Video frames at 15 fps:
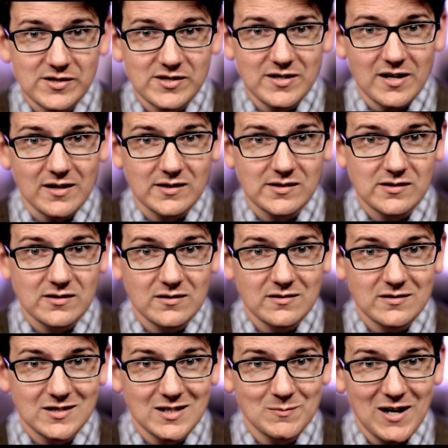mistakes
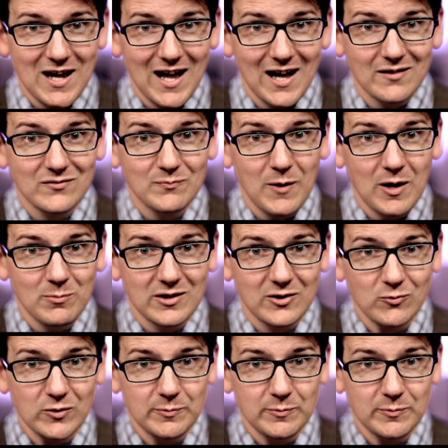seem to have public